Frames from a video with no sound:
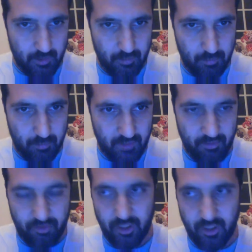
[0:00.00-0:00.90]
But
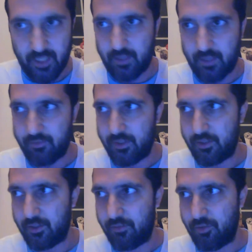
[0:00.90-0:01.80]
even China, I think,
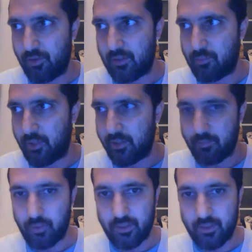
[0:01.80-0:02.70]
if you look at
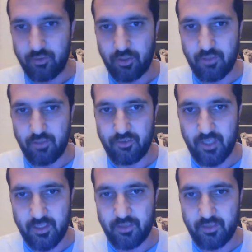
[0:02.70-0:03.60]
Britain took over
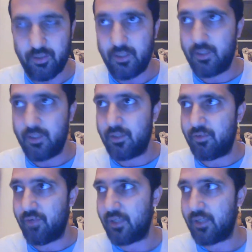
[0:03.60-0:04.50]
China and
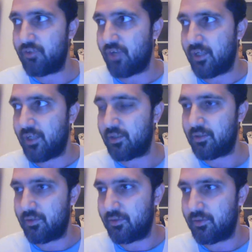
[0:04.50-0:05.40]
divided
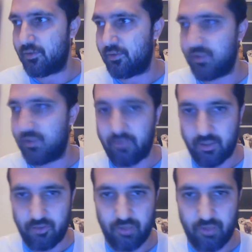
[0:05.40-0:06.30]
China into different
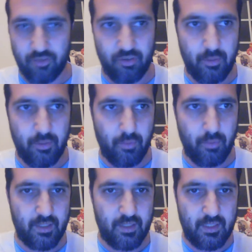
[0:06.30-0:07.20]
countries. So in a way,
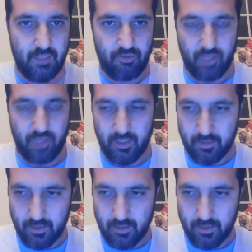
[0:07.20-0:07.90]
I think even China,